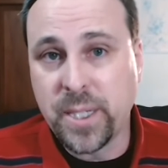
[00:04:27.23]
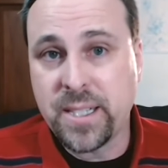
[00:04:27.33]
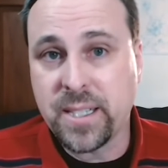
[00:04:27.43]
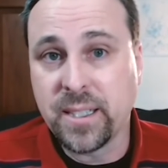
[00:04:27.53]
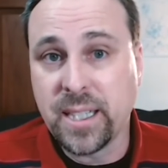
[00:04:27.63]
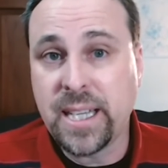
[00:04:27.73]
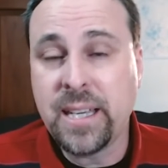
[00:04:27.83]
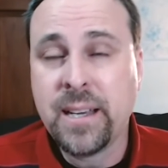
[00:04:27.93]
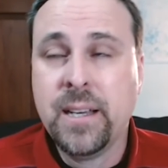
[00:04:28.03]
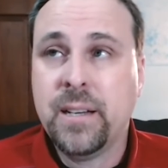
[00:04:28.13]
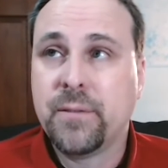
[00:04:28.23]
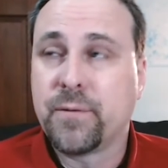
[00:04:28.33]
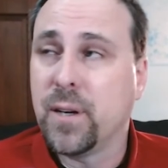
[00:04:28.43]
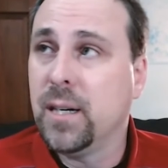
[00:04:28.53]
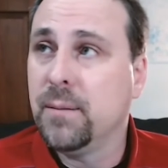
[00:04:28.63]
recently
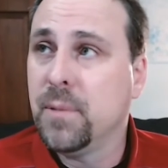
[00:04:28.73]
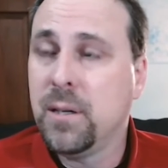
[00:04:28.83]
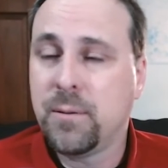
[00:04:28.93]
from,